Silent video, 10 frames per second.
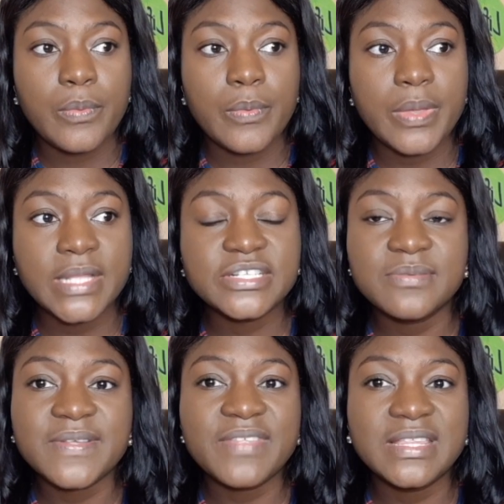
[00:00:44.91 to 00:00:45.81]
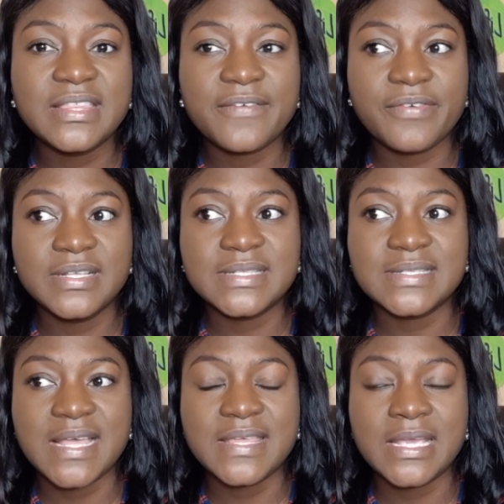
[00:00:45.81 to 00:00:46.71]
in terms of the differences,
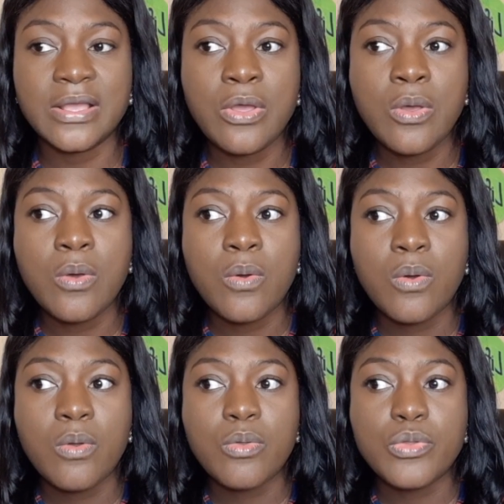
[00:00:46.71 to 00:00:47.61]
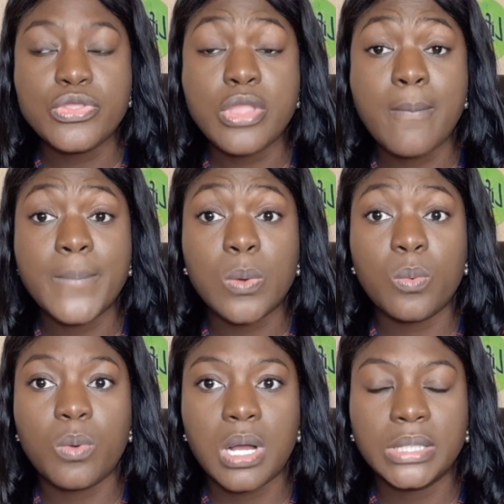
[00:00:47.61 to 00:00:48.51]
I think number
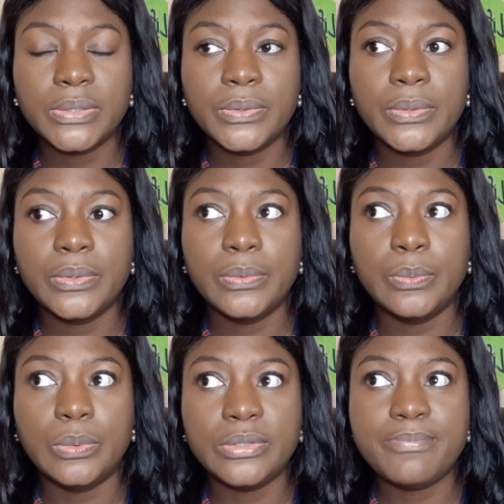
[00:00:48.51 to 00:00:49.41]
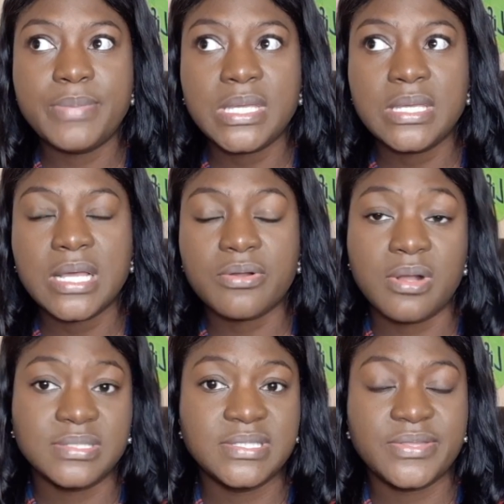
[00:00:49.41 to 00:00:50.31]
one would be
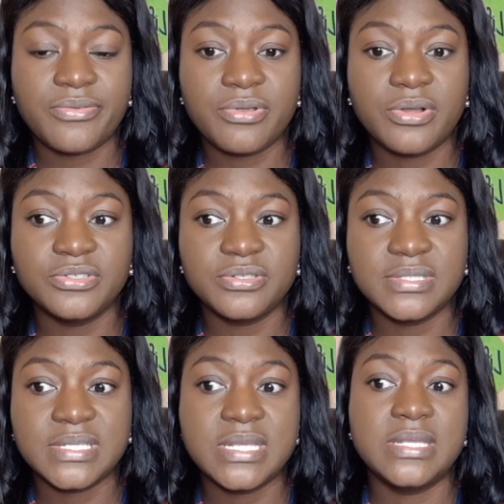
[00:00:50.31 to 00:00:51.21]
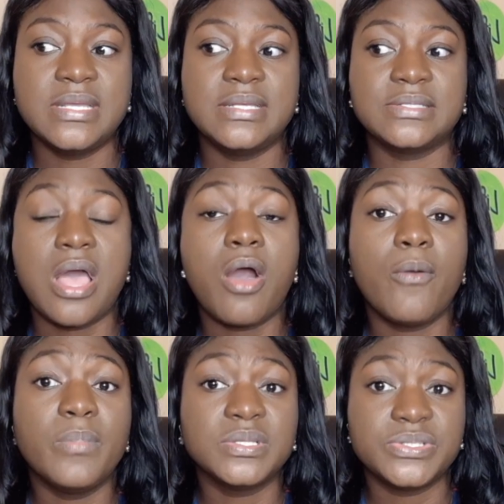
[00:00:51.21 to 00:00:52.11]
across these three countries is how
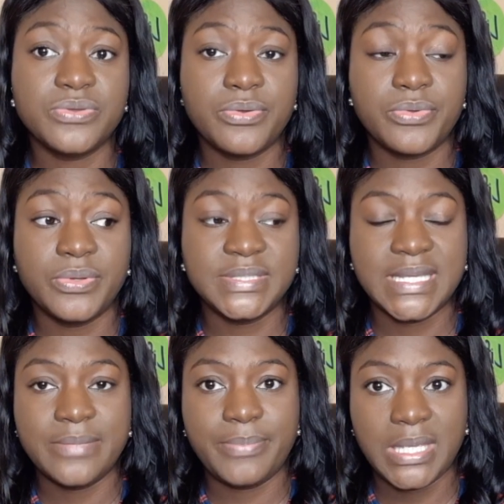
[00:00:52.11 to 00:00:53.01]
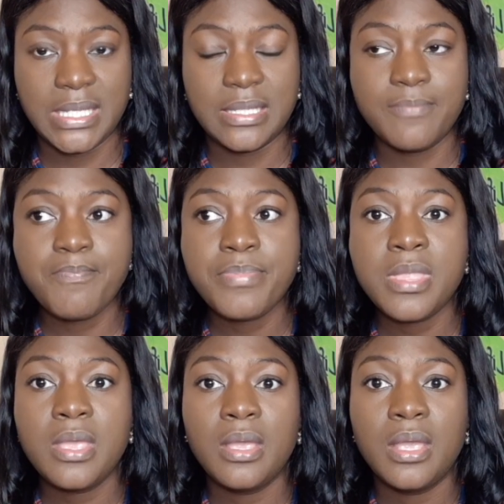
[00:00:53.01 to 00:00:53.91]
much you're going to get paid.
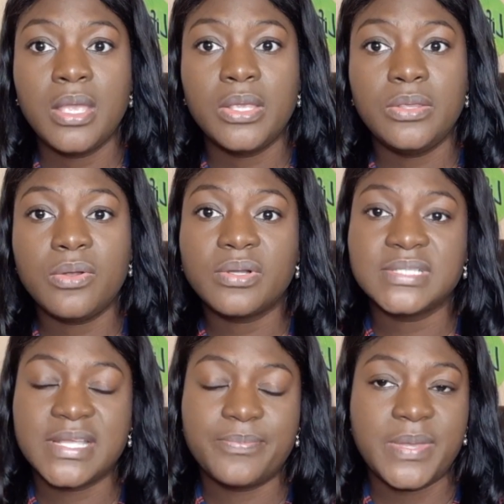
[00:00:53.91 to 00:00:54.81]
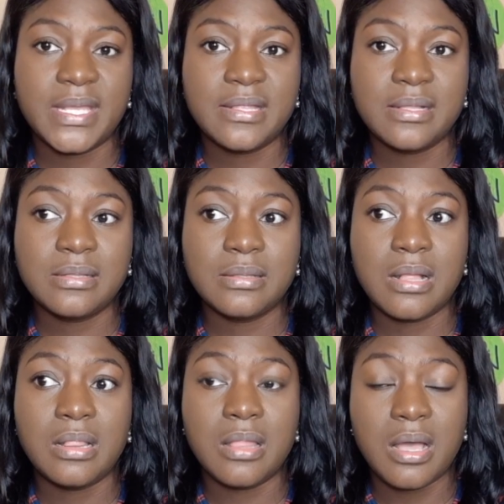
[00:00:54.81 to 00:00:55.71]
You're going to get paid
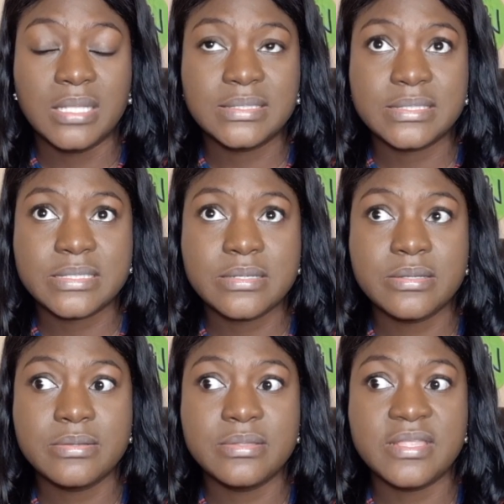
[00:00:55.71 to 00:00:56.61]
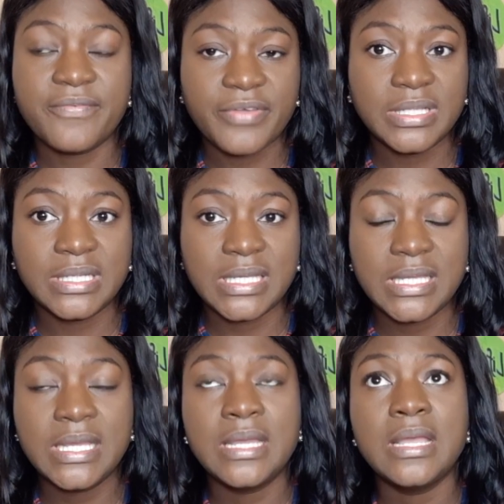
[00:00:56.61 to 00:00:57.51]
a lot
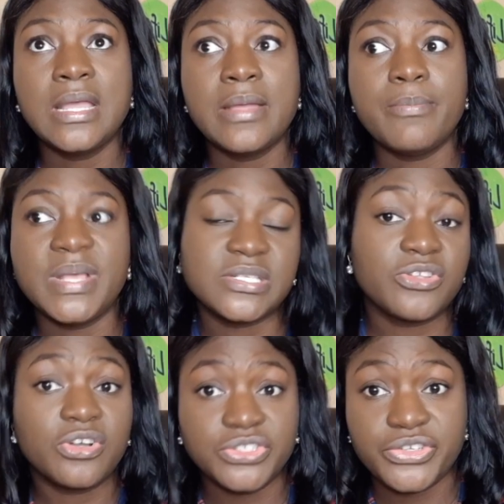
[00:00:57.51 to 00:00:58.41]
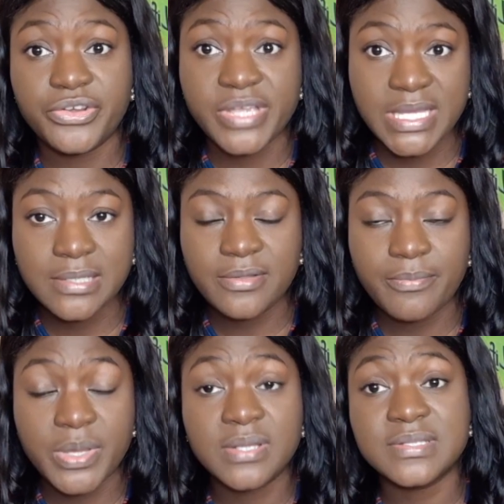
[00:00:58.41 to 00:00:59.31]
differently based on the country you're in
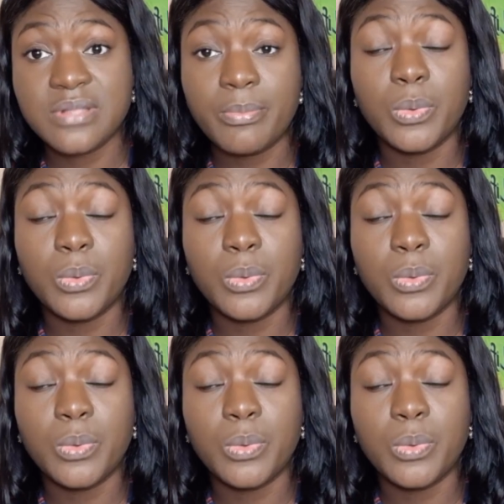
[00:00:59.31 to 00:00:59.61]
because number